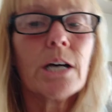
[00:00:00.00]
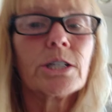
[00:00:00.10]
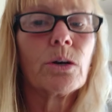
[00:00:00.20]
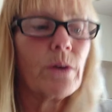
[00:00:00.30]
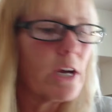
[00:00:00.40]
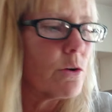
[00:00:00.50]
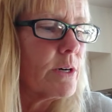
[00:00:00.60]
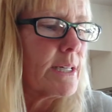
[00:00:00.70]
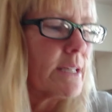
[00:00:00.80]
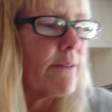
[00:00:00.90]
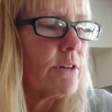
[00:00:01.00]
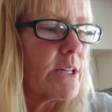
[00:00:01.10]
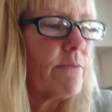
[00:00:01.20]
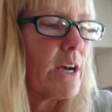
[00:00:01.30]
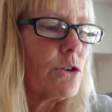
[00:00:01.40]
So increased levels
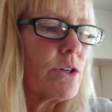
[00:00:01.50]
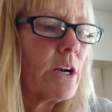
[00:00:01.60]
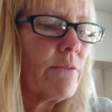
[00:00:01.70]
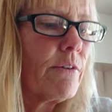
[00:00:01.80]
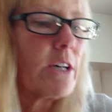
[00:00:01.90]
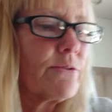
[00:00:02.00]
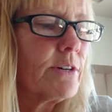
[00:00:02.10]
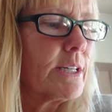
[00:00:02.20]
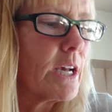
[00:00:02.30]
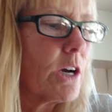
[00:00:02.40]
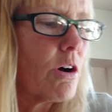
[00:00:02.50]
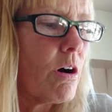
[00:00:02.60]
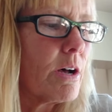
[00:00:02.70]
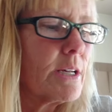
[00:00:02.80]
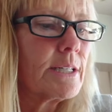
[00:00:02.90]
of nitrogen and phosphorus can
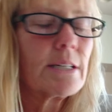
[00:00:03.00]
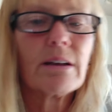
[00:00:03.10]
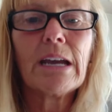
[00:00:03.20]
cause